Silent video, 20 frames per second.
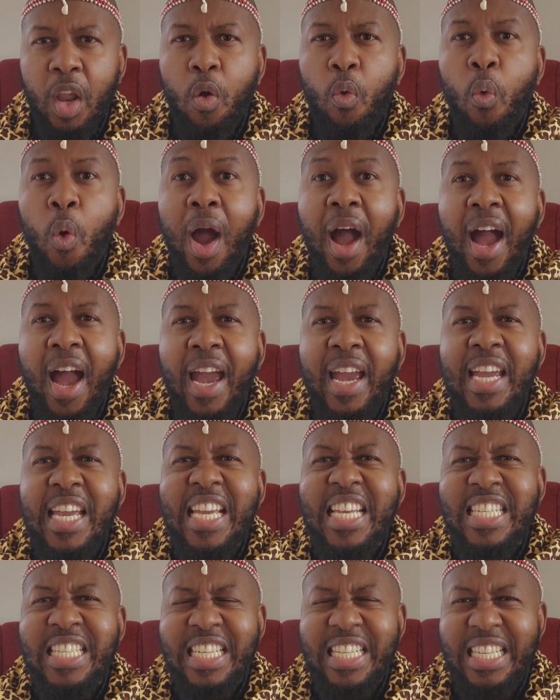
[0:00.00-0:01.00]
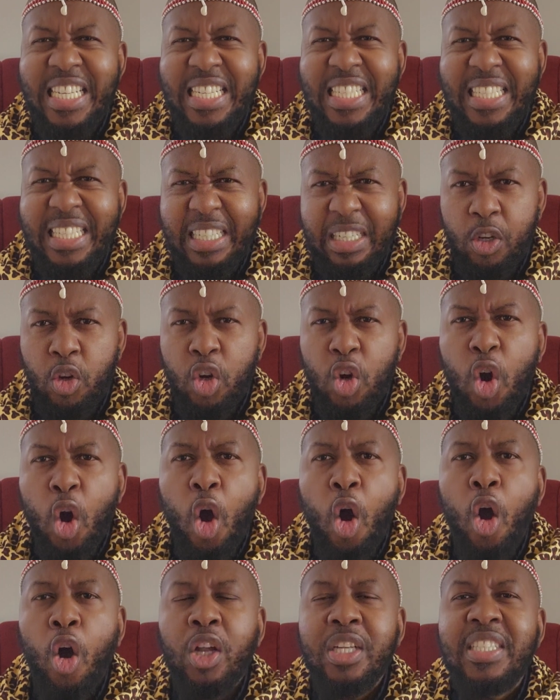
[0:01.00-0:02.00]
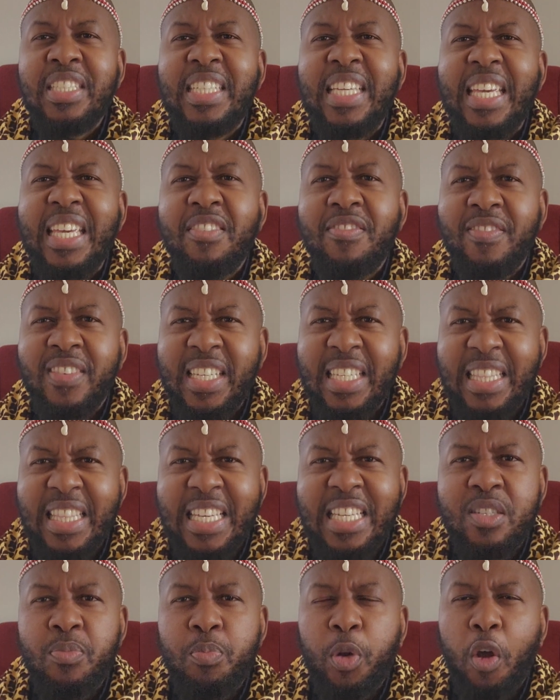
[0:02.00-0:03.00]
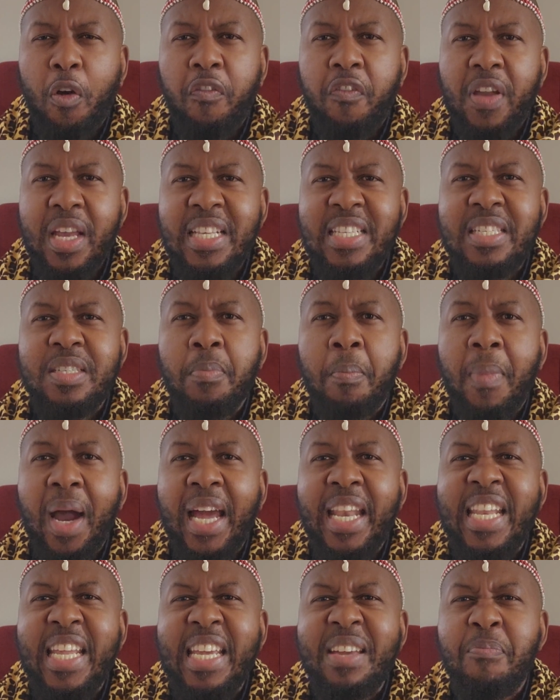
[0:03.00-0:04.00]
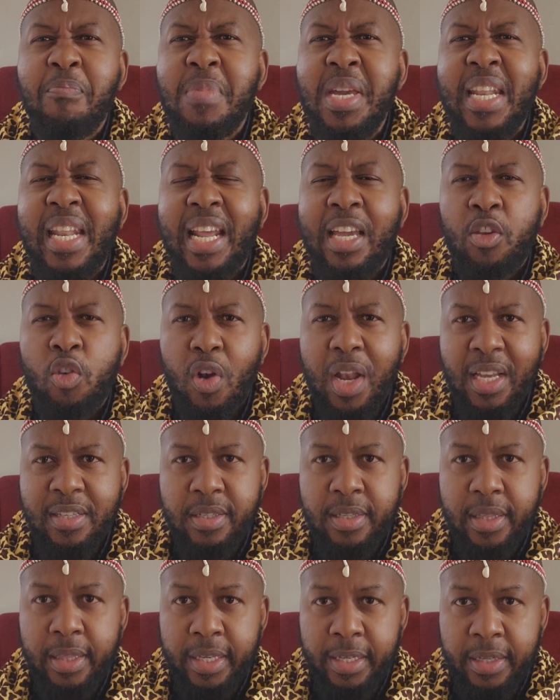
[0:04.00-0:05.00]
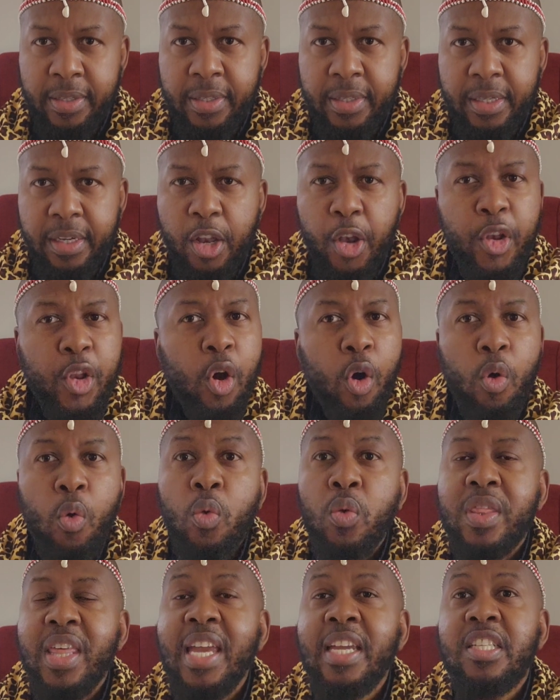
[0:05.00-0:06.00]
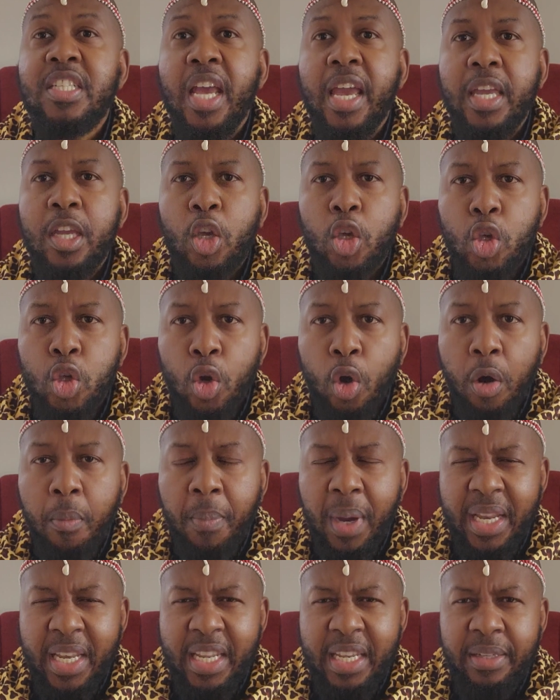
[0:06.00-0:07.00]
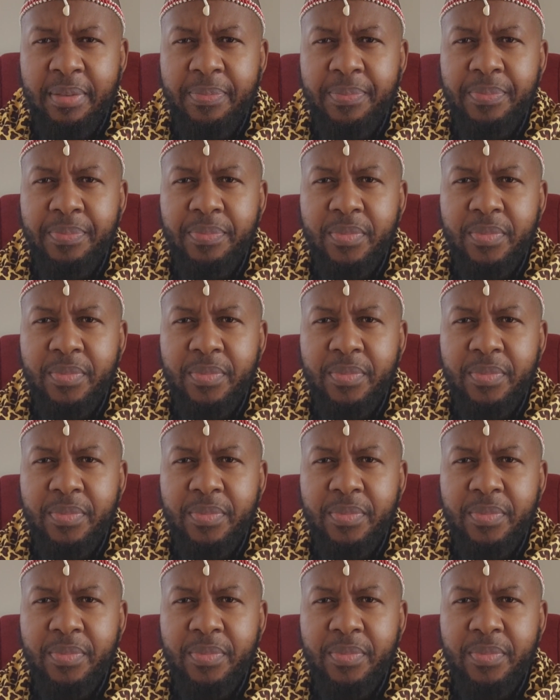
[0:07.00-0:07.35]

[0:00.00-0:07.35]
Why isn't God giving these prophets money miraculously? No, they take your money.